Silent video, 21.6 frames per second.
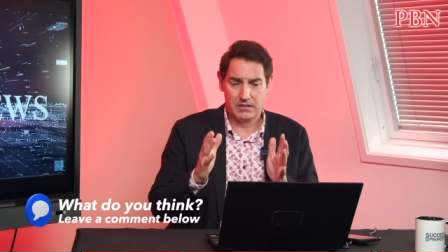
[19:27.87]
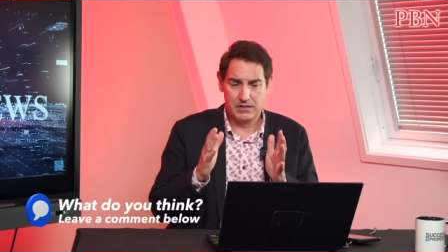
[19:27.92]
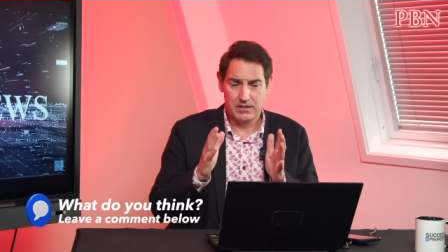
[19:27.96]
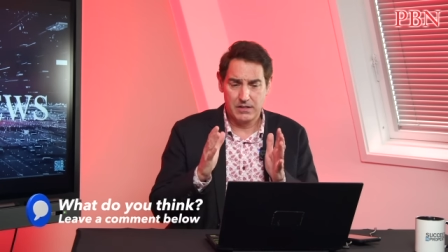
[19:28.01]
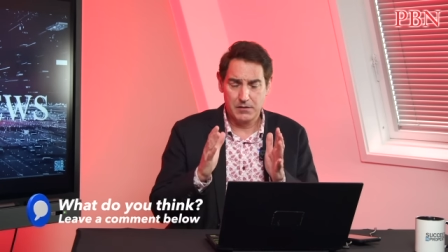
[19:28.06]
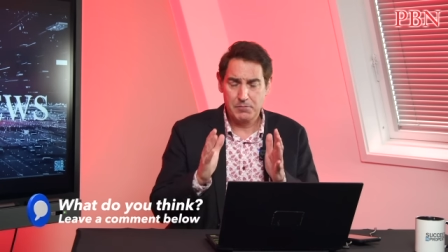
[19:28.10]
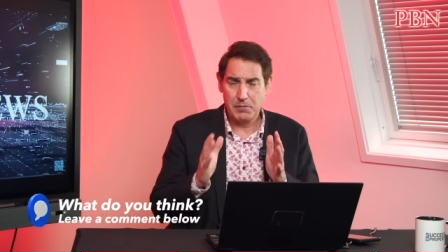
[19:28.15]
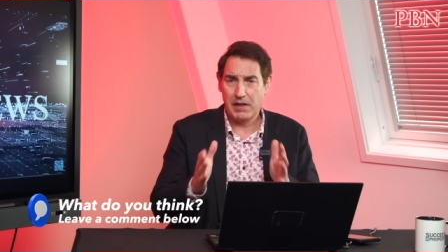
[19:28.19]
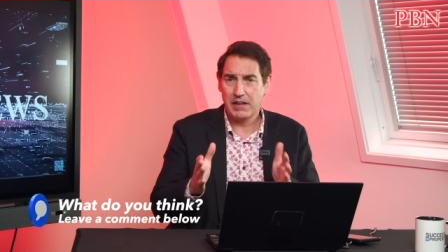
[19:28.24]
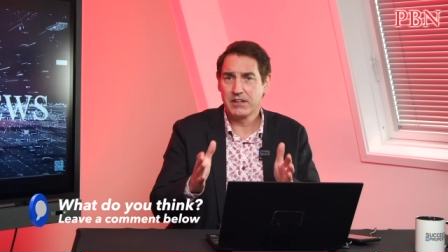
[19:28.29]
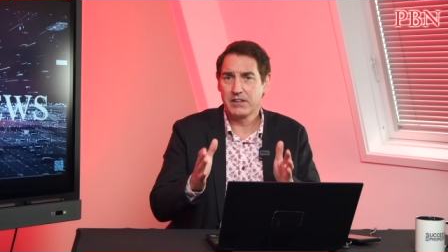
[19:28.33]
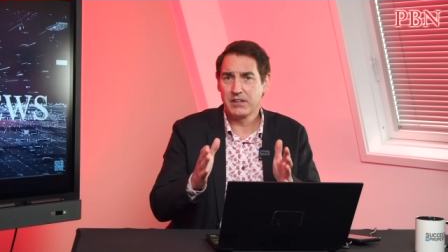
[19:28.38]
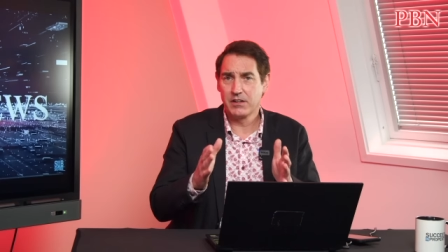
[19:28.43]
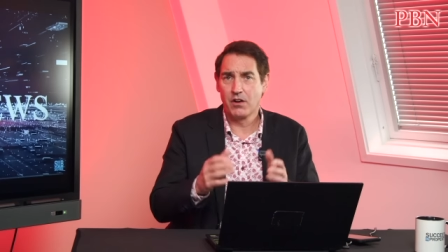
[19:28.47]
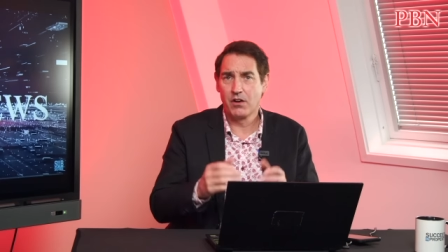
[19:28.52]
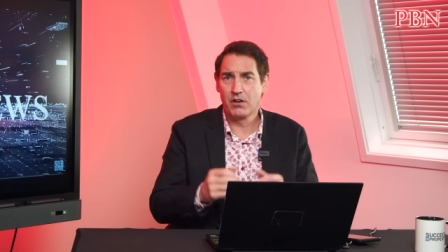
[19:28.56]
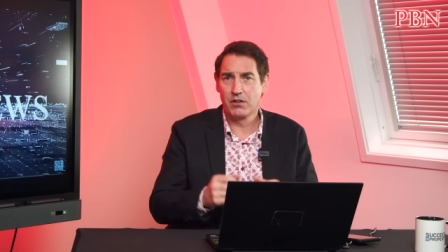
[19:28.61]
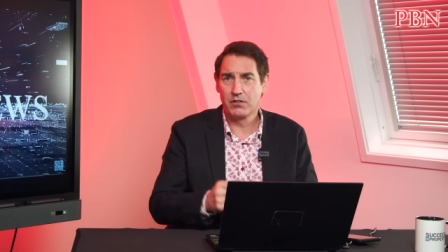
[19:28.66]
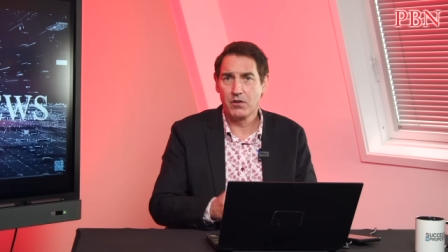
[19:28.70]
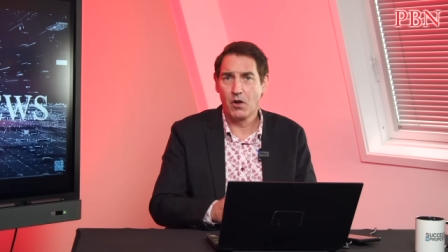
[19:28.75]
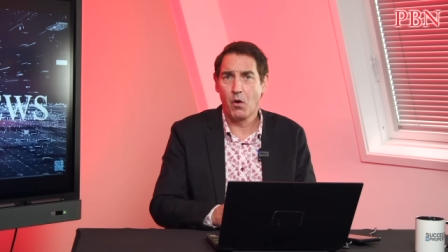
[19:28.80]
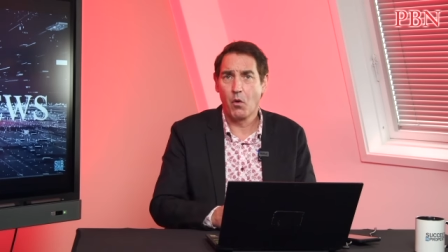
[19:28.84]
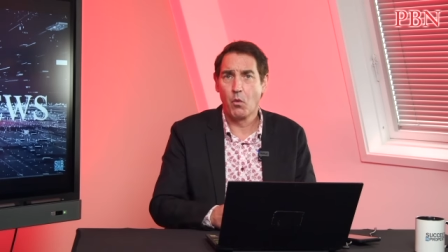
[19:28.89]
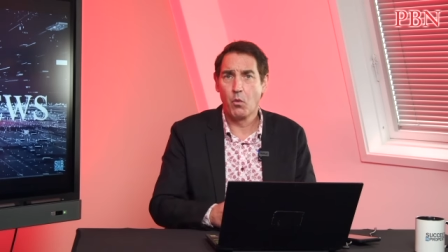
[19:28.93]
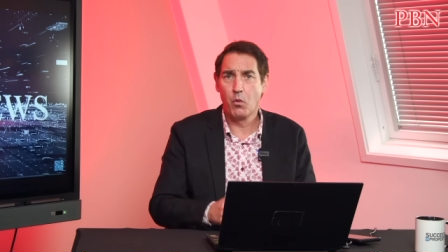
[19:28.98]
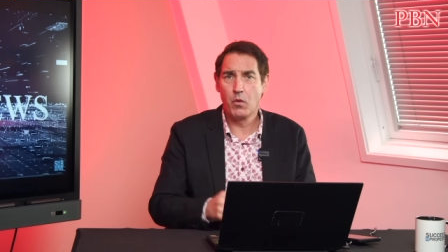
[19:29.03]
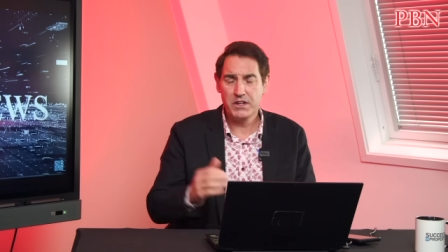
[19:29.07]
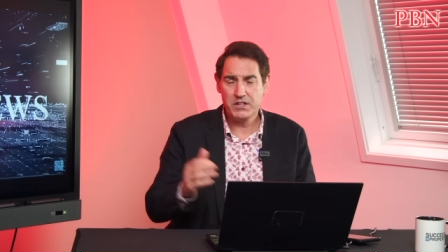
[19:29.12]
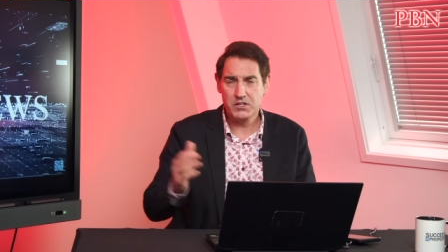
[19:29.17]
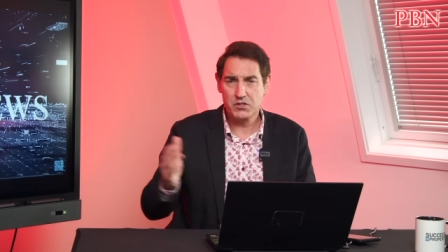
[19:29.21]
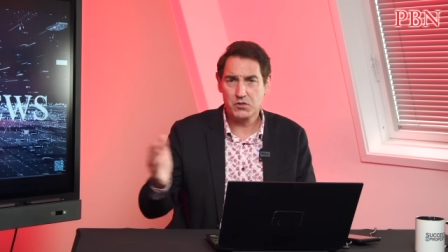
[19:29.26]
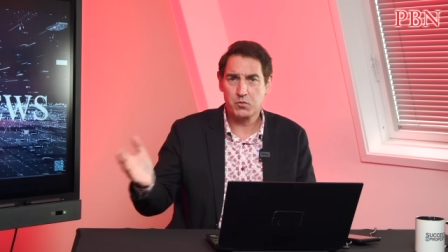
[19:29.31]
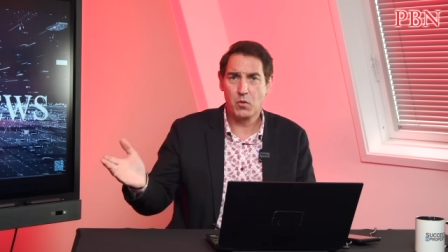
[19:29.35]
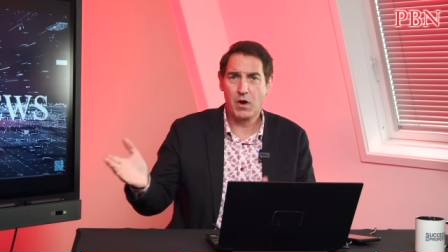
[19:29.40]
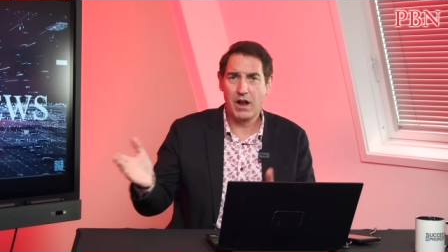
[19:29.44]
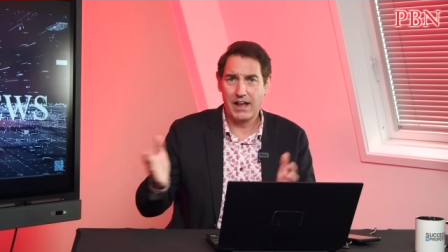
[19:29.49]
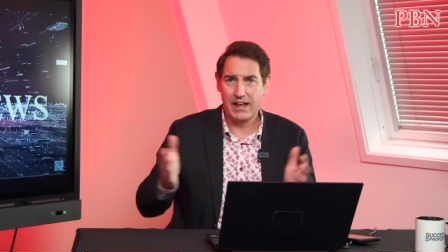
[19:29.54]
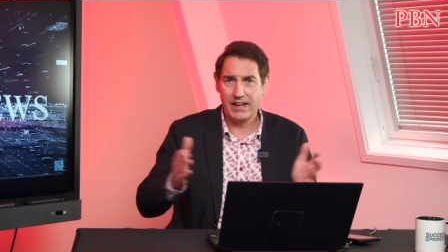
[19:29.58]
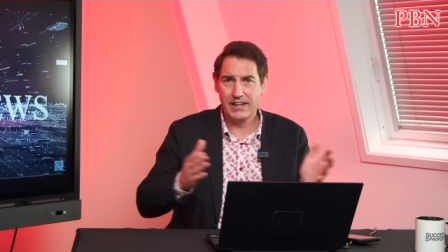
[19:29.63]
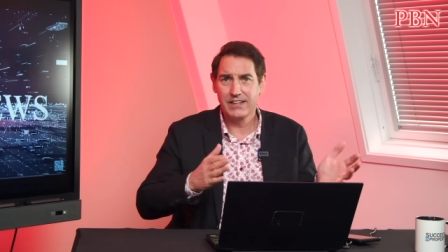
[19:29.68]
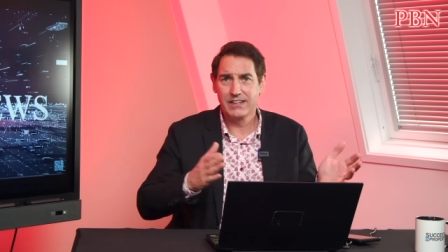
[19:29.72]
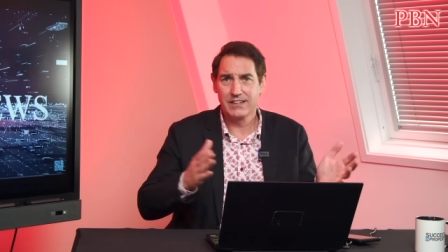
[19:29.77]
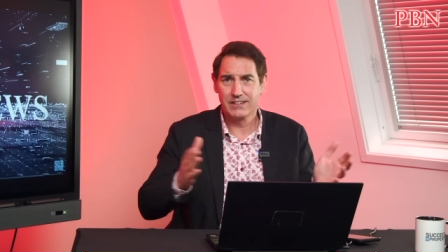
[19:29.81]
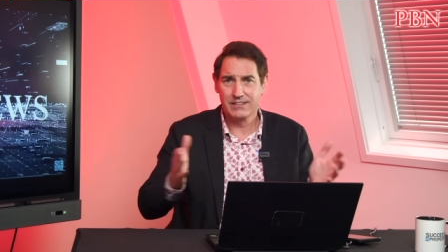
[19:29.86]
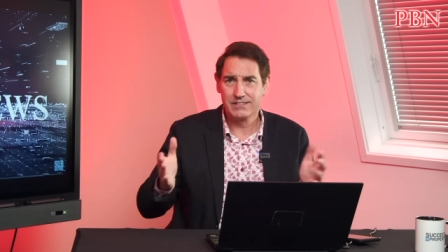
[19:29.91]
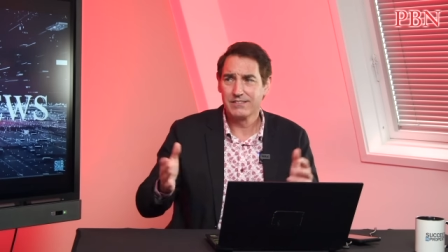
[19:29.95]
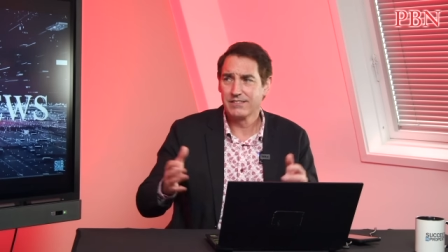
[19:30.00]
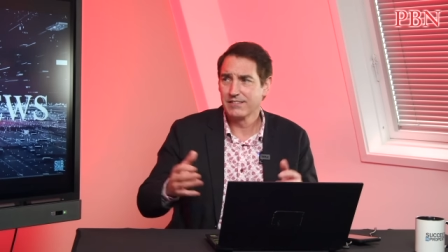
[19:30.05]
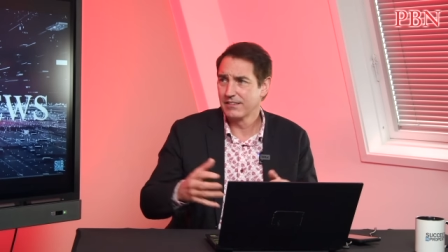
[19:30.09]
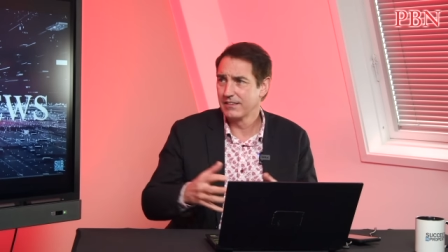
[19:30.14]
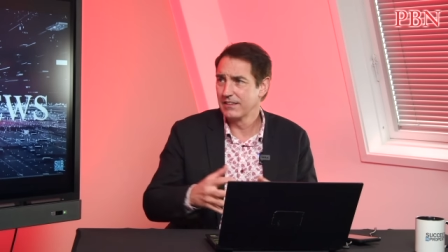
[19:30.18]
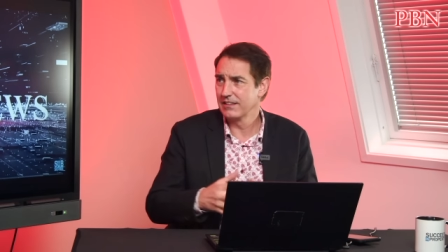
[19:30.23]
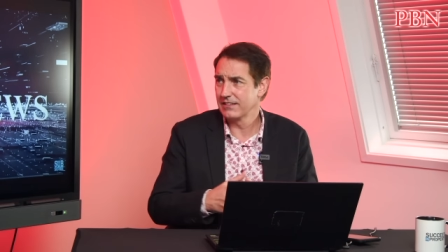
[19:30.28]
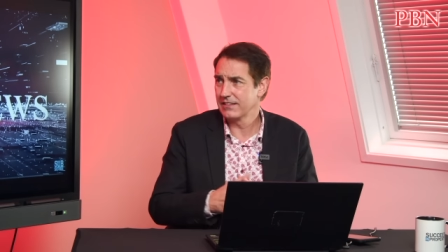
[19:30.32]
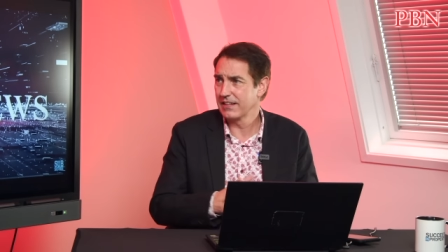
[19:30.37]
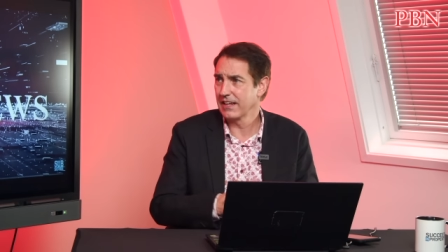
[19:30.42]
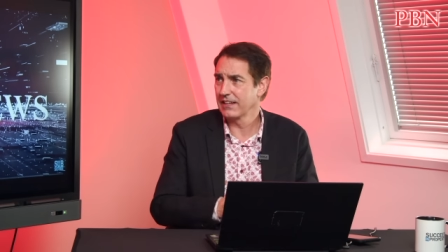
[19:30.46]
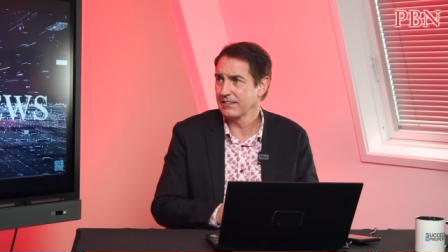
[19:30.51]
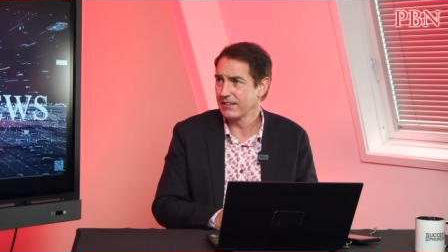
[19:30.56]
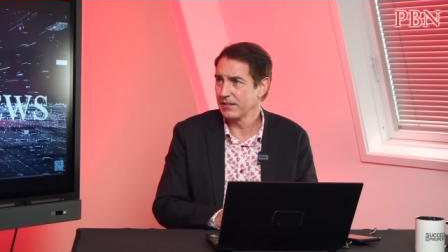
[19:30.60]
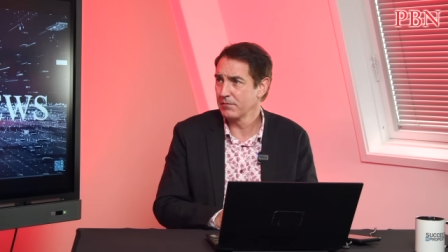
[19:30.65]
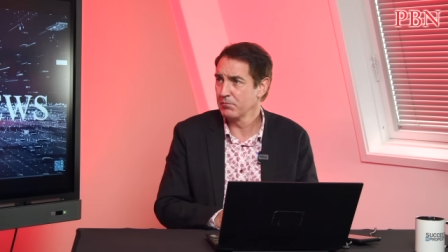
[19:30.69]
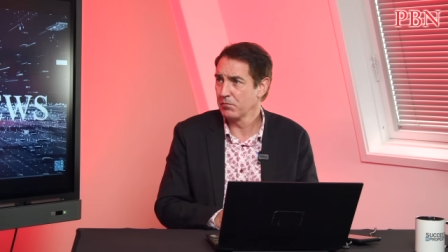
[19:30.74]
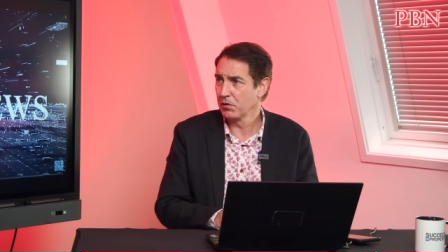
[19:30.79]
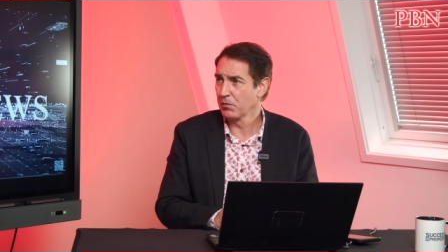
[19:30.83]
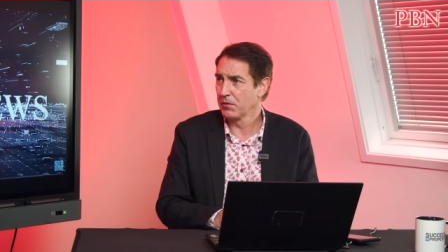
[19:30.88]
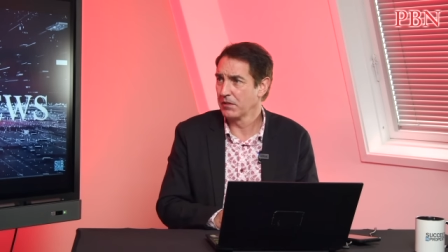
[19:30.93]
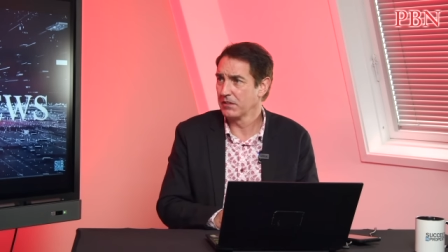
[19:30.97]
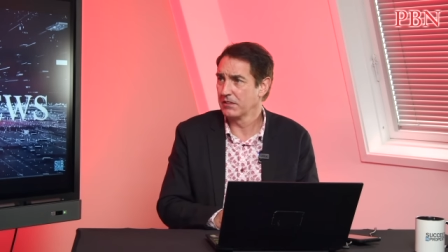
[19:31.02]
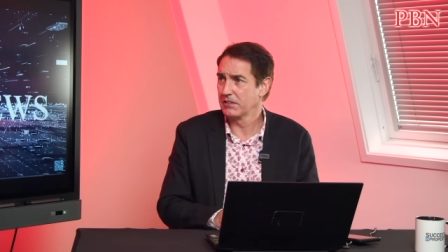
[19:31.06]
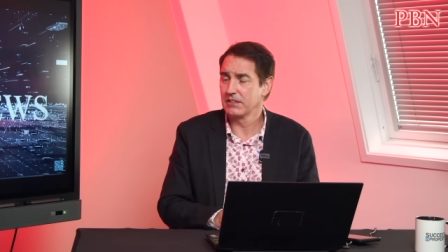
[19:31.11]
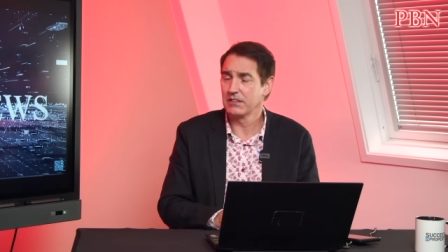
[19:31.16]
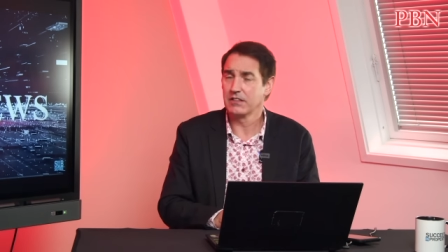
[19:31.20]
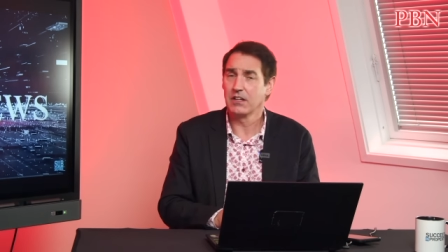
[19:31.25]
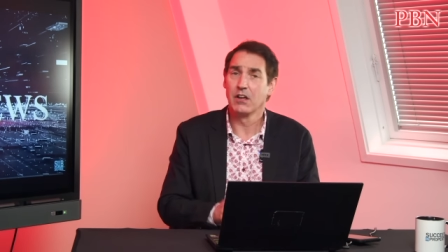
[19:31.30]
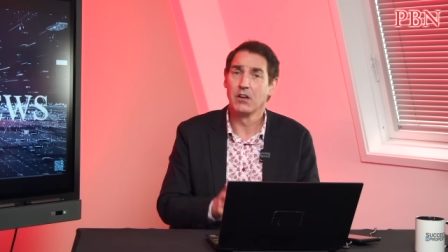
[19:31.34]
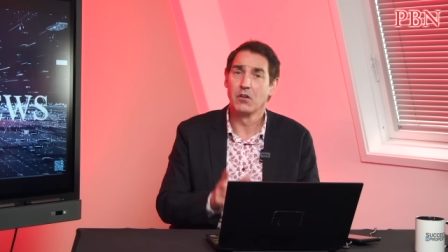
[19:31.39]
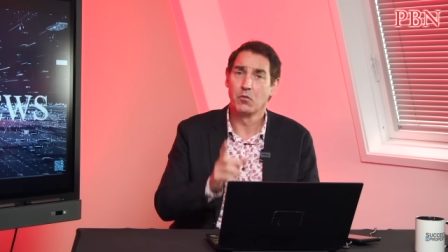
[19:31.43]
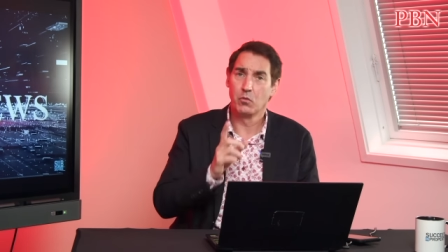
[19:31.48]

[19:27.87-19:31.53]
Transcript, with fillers: depending on which way this gets implemented.